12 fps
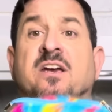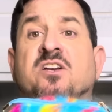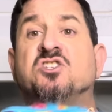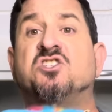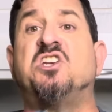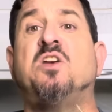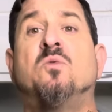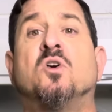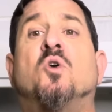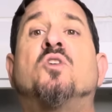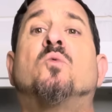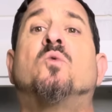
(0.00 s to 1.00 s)
she will
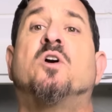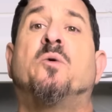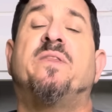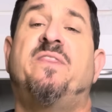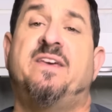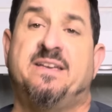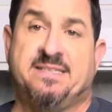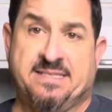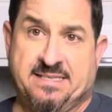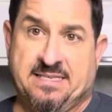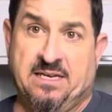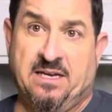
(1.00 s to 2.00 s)
go to work with
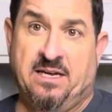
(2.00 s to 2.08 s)
this,